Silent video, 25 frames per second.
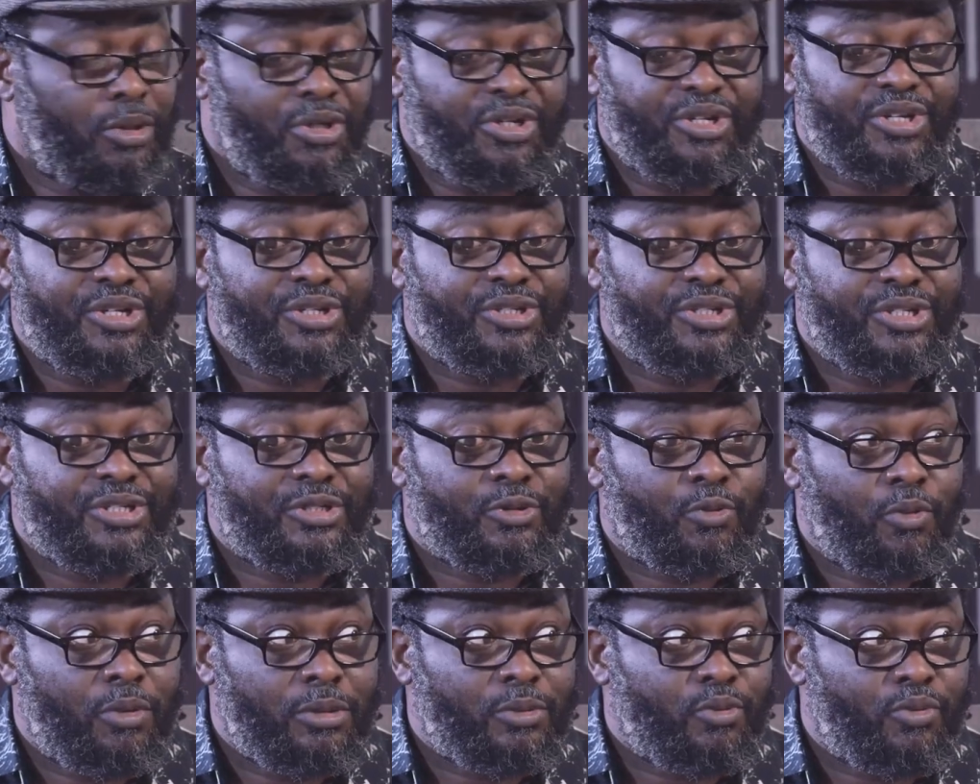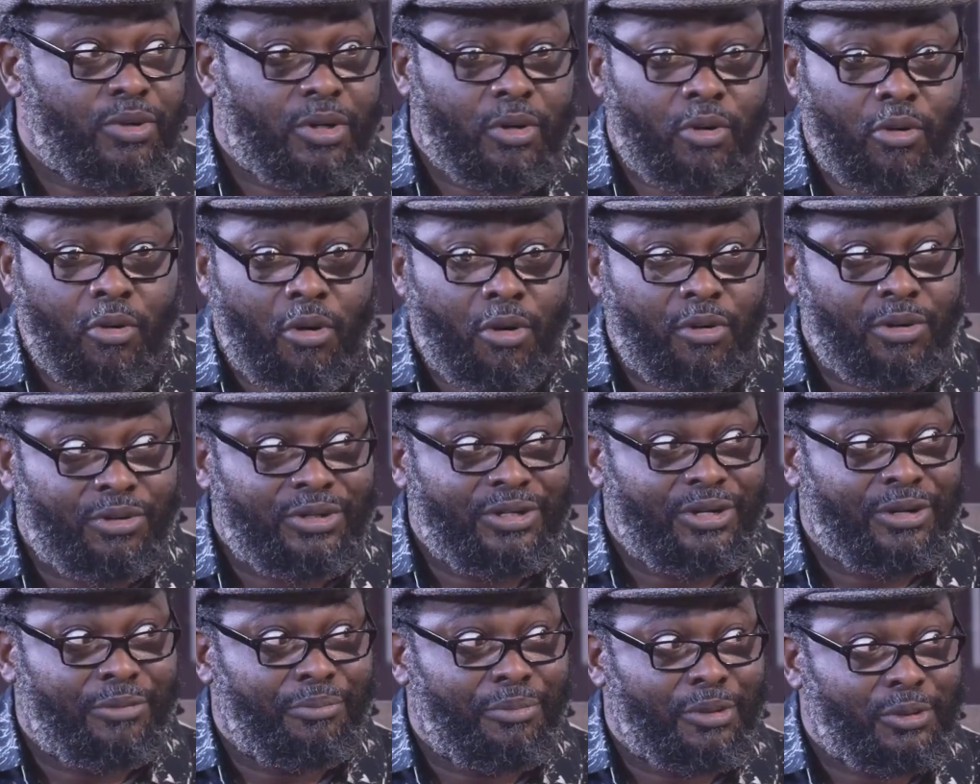it is what we call
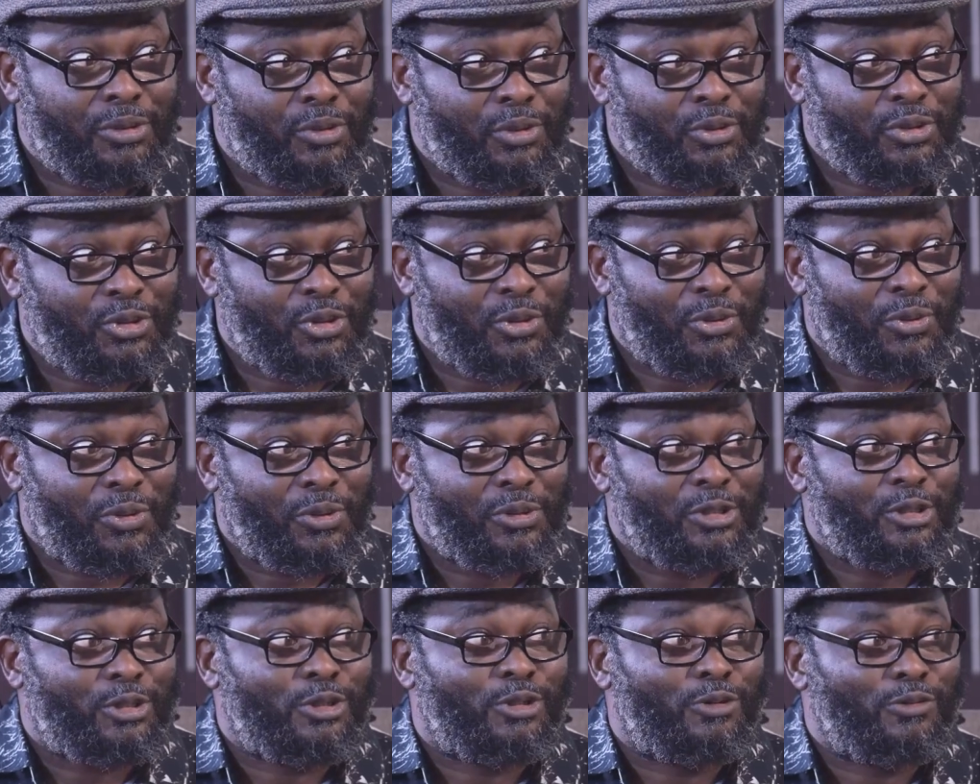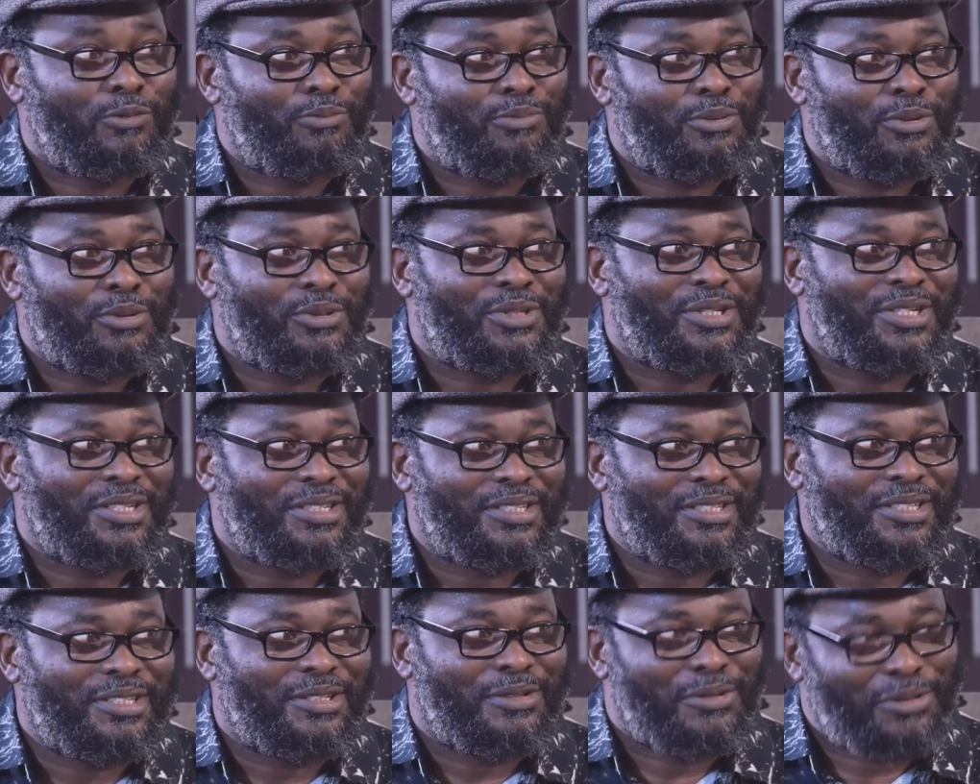the methodological
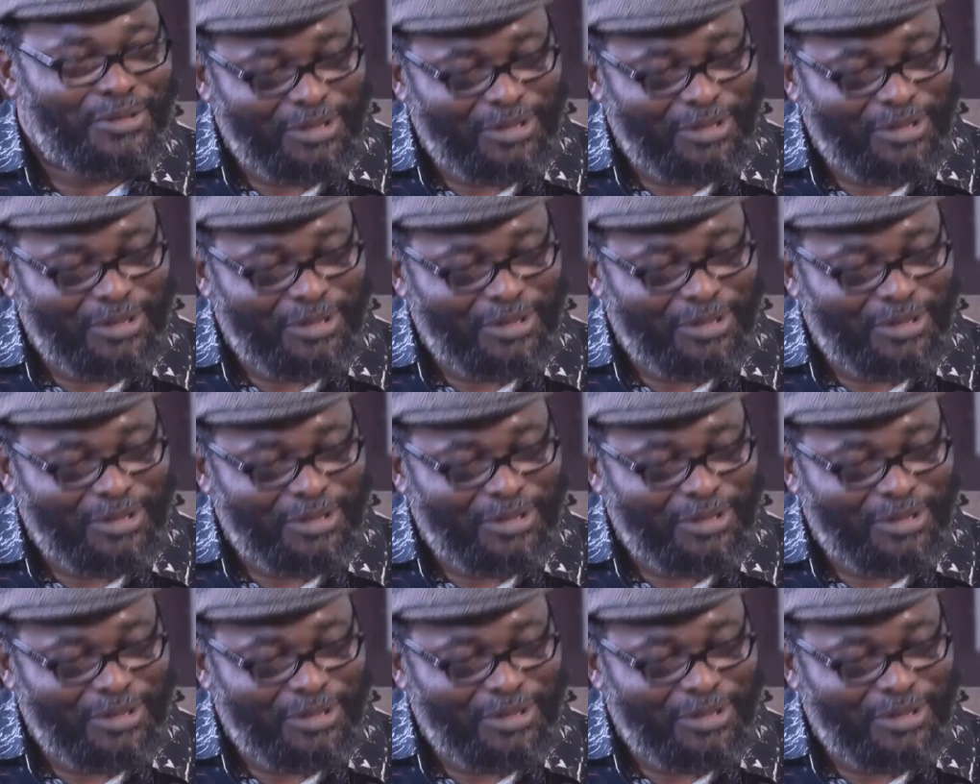process. You